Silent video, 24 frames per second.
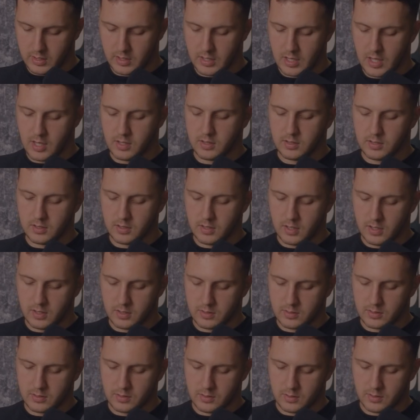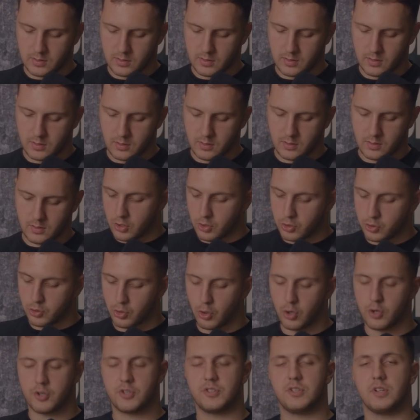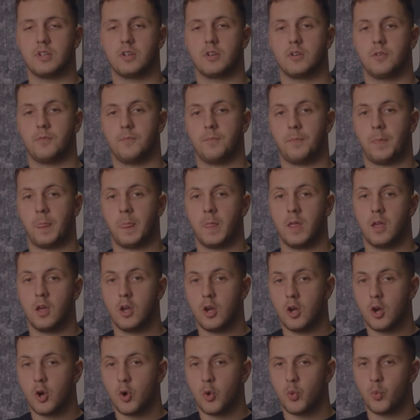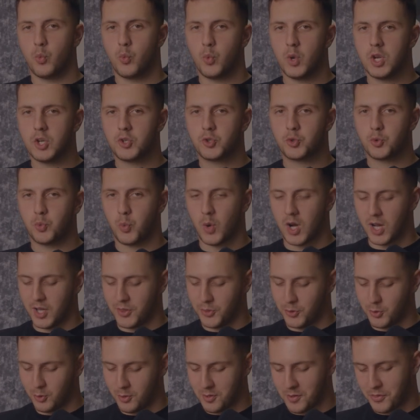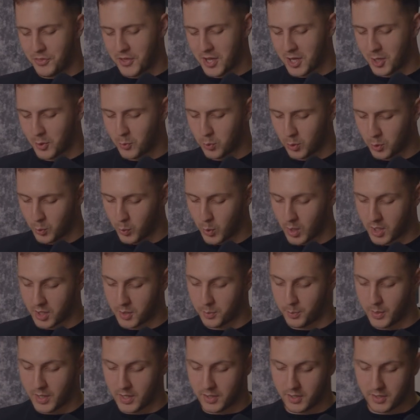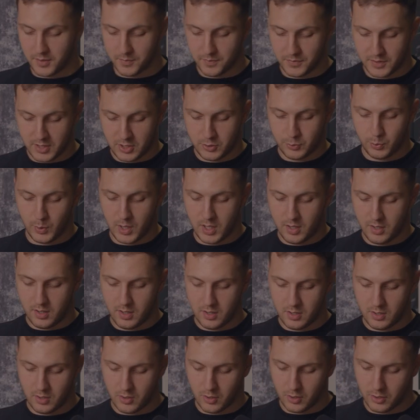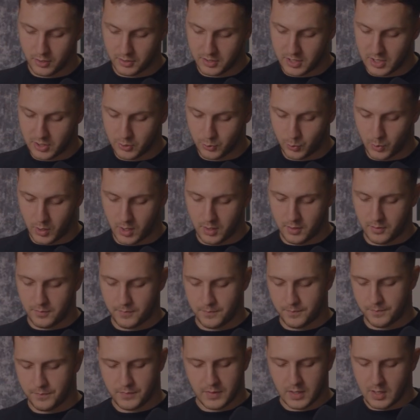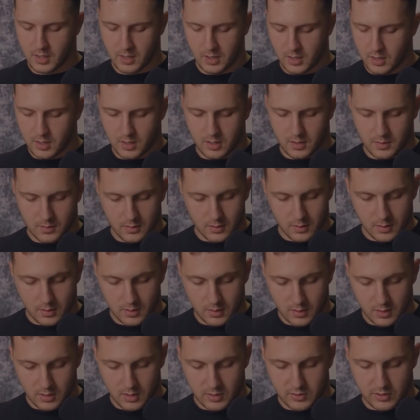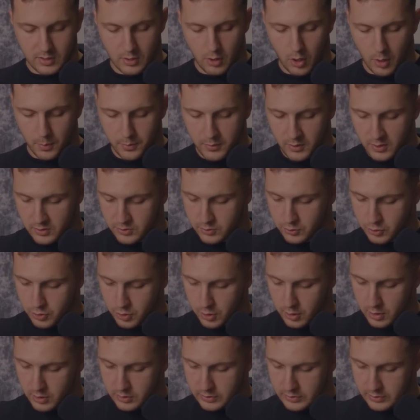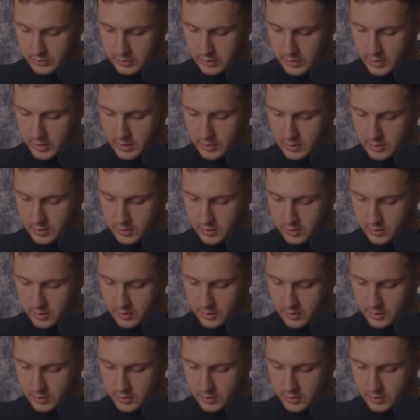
candidate sourcing. Which one do you think would work better? This one or this one? It's an obvious choice, like